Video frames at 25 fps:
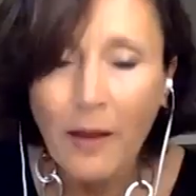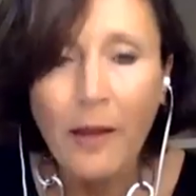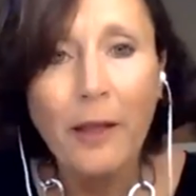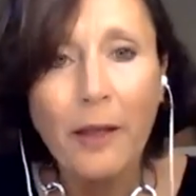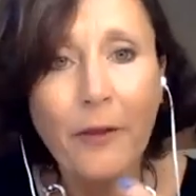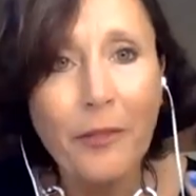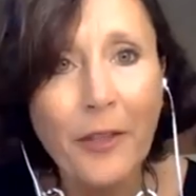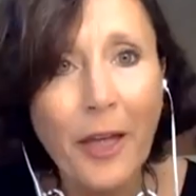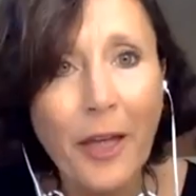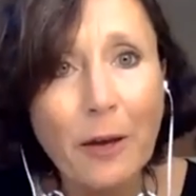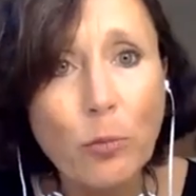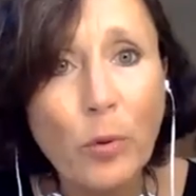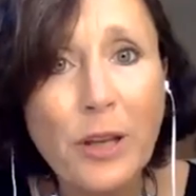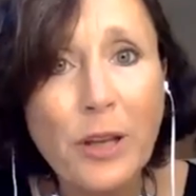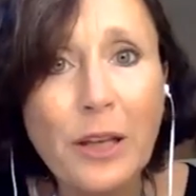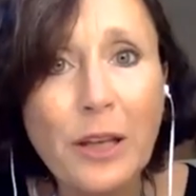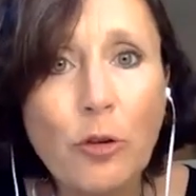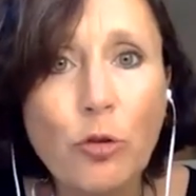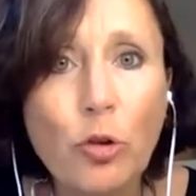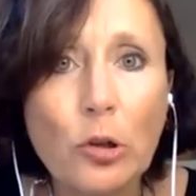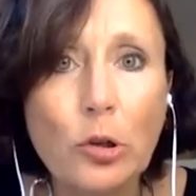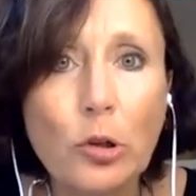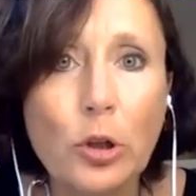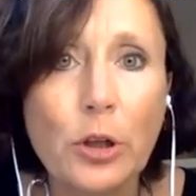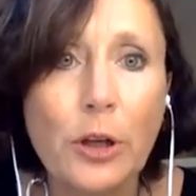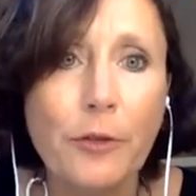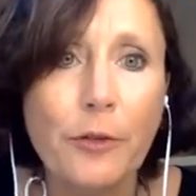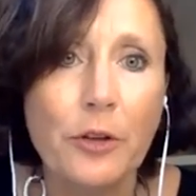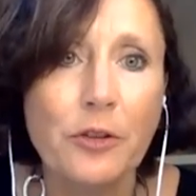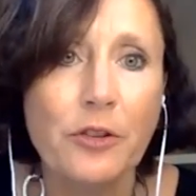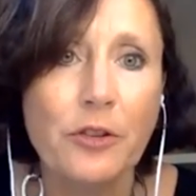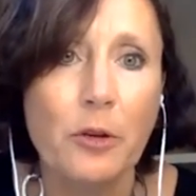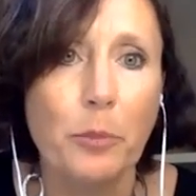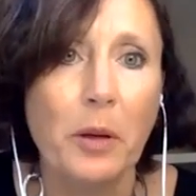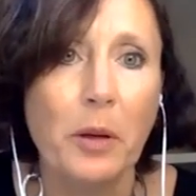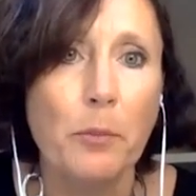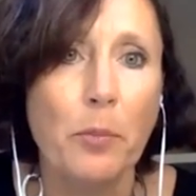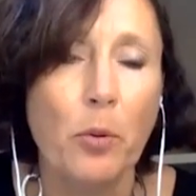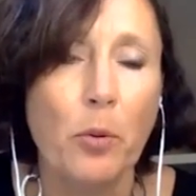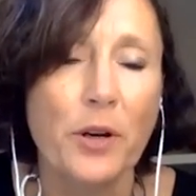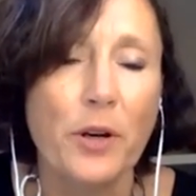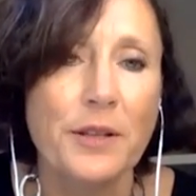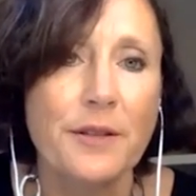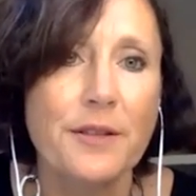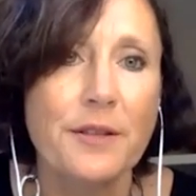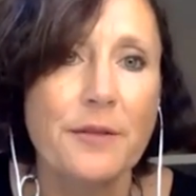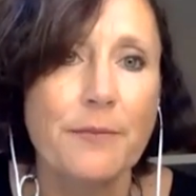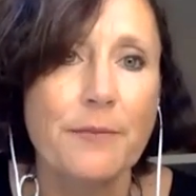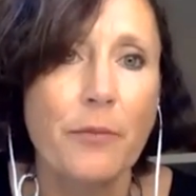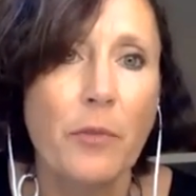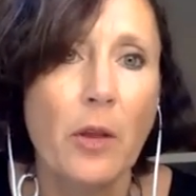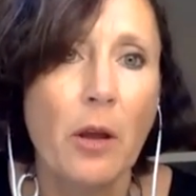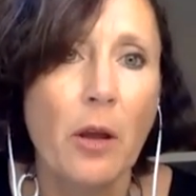Then we need to look at the tipping points.